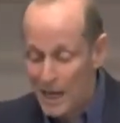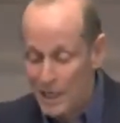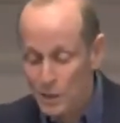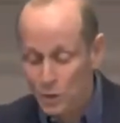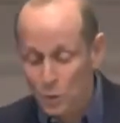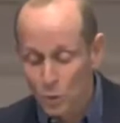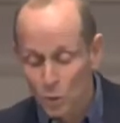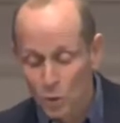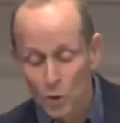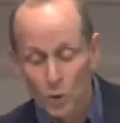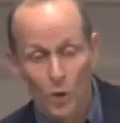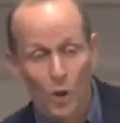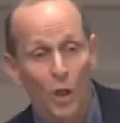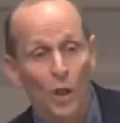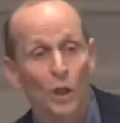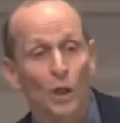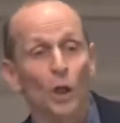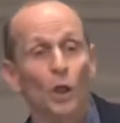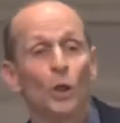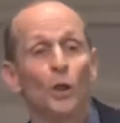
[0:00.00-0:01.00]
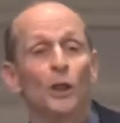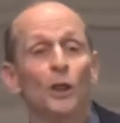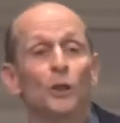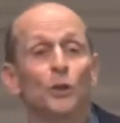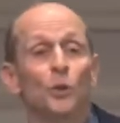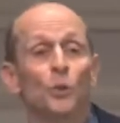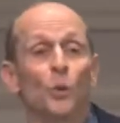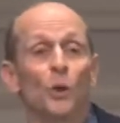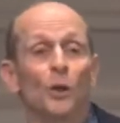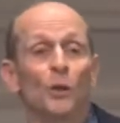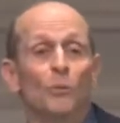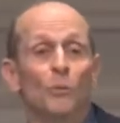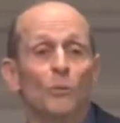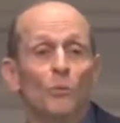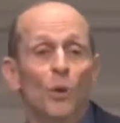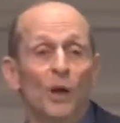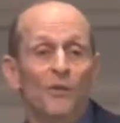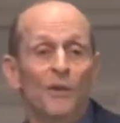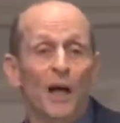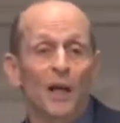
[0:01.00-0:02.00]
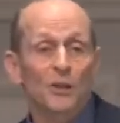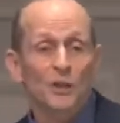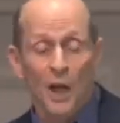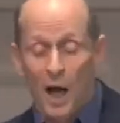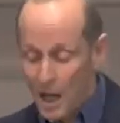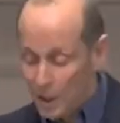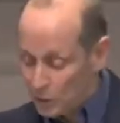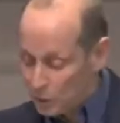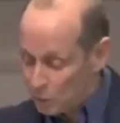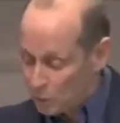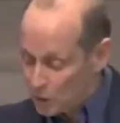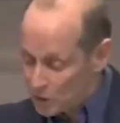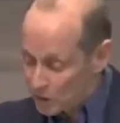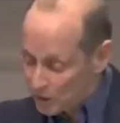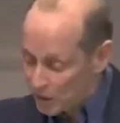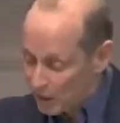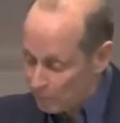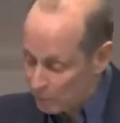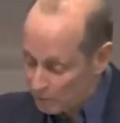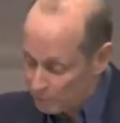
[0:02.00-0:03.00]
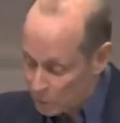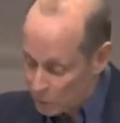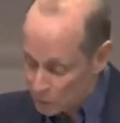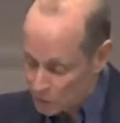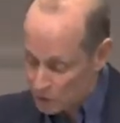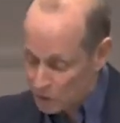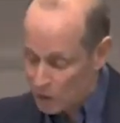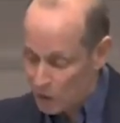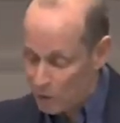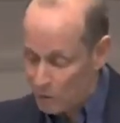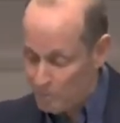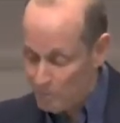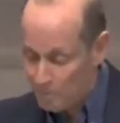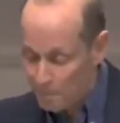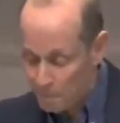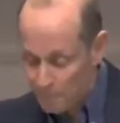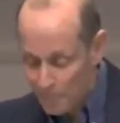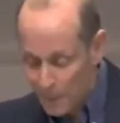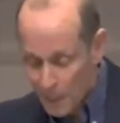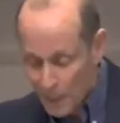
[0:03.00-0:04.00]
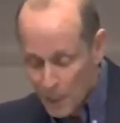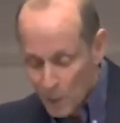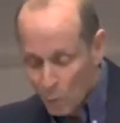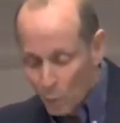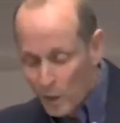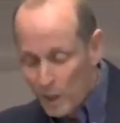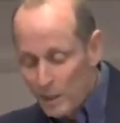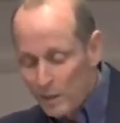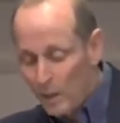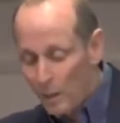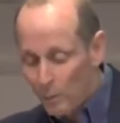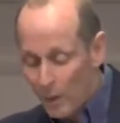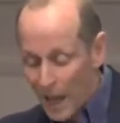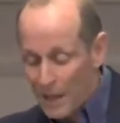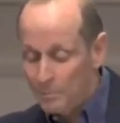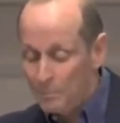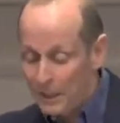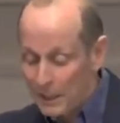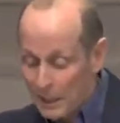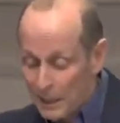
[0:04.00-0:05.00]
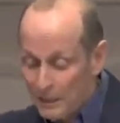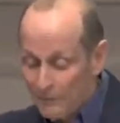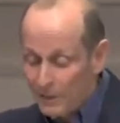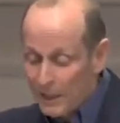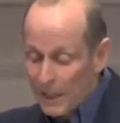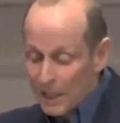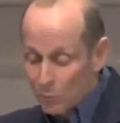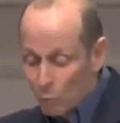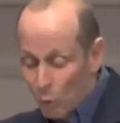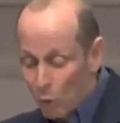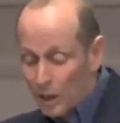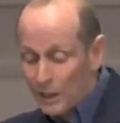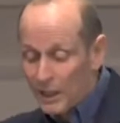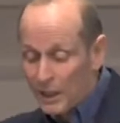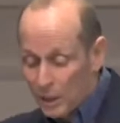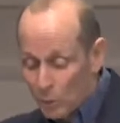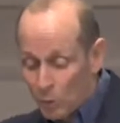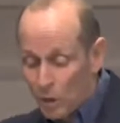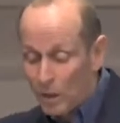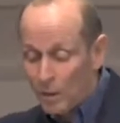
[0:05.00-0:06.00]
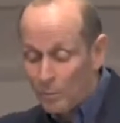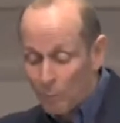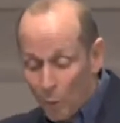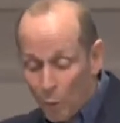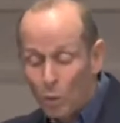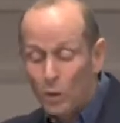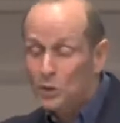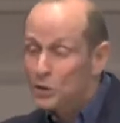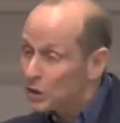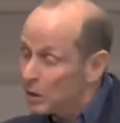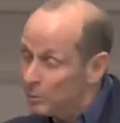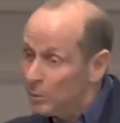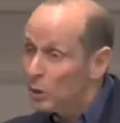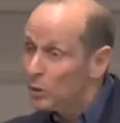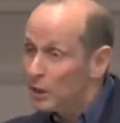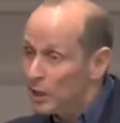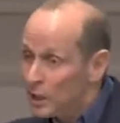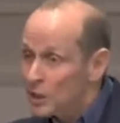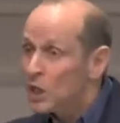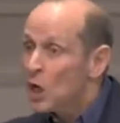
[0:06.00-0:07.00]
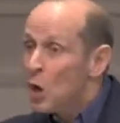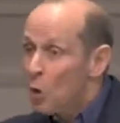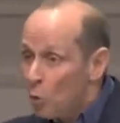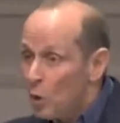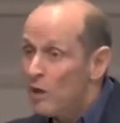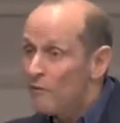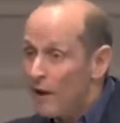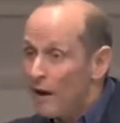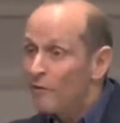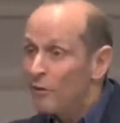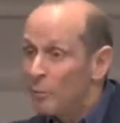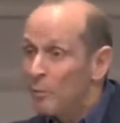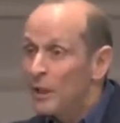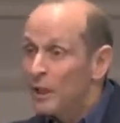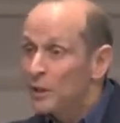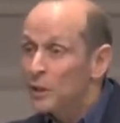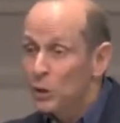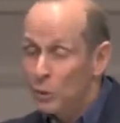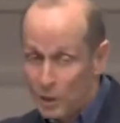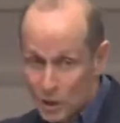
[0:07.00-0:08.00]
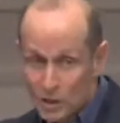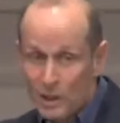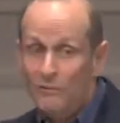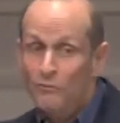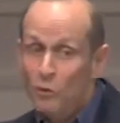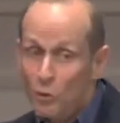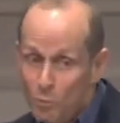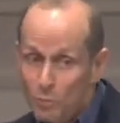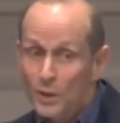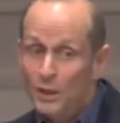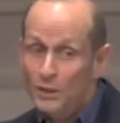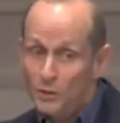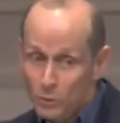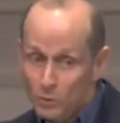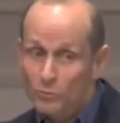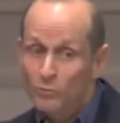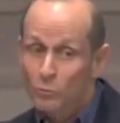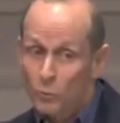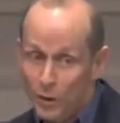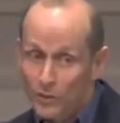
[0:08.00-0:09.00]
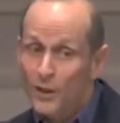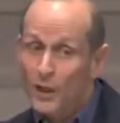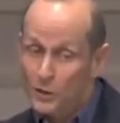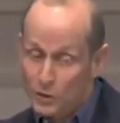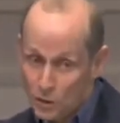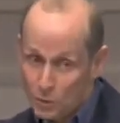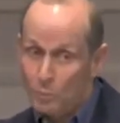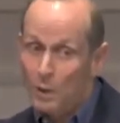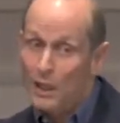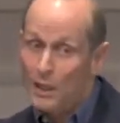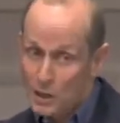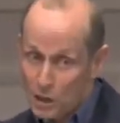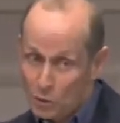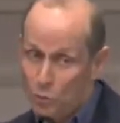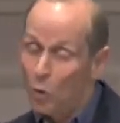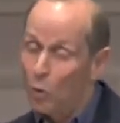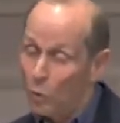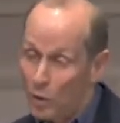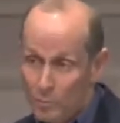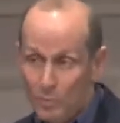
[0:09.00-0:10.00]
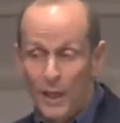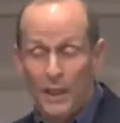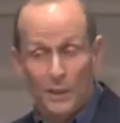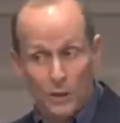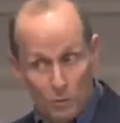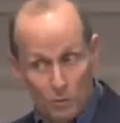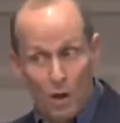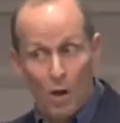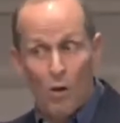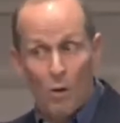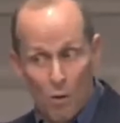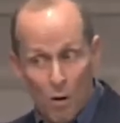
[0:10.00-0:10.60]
school girl on a learning tour with us to Honduras a couple of years ago. We had been living and working in one of the poorest communities we've ever been to. And some of you have been with us to places where we've been. You know